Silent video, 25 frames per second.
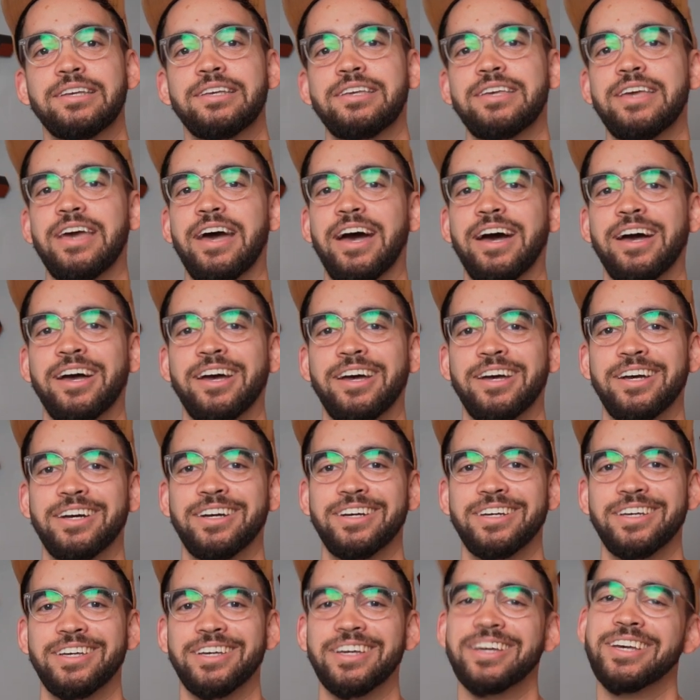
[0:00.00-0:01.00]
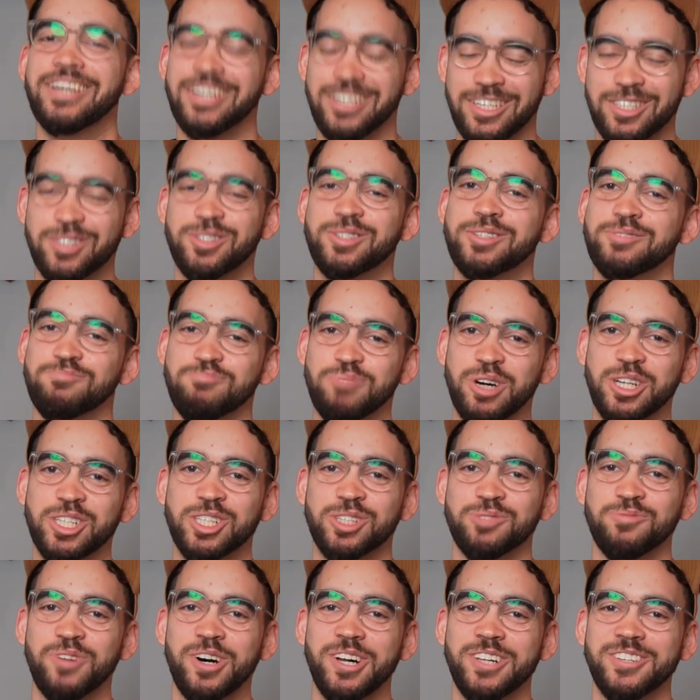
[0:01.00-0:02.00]
yeah, it's
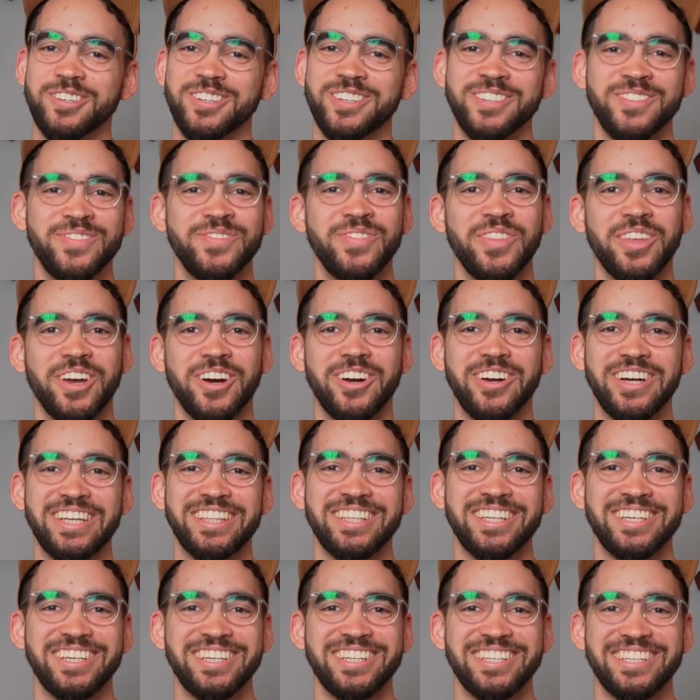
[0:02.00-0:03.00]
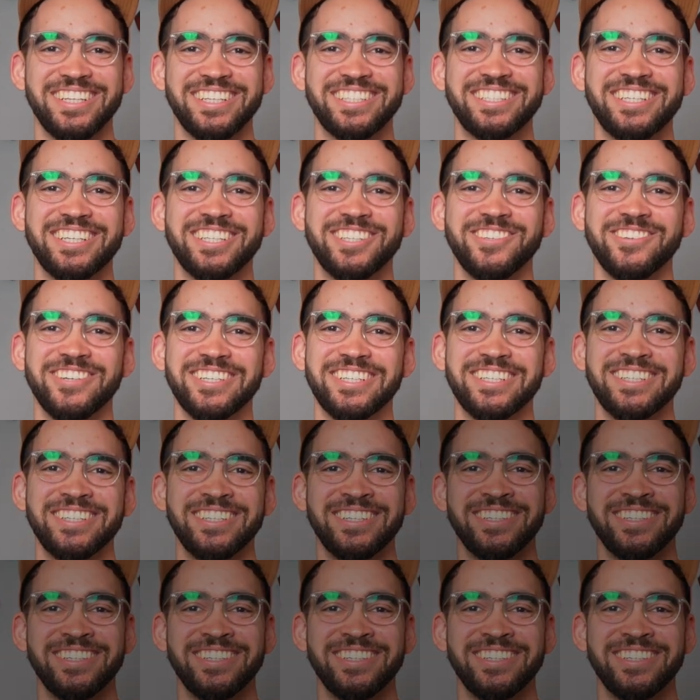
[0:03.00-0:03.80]
much smaller. All right, let's get to it.